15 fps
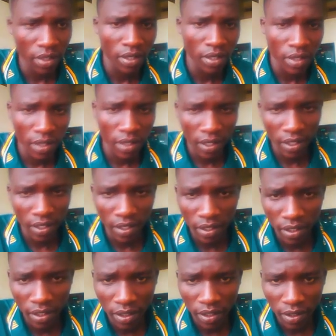And
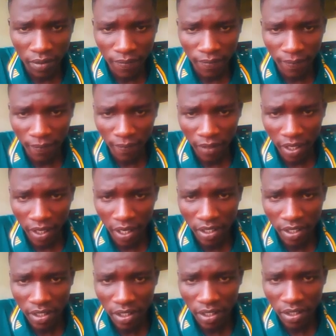then I
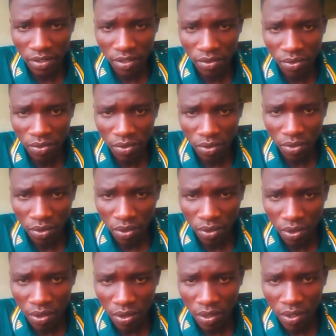tell it to
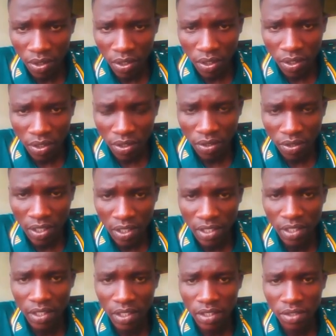
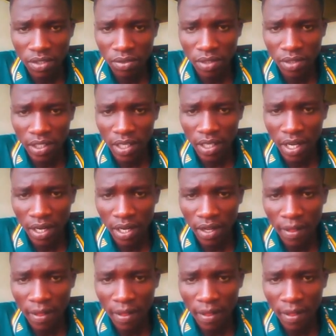translate it to Lingala.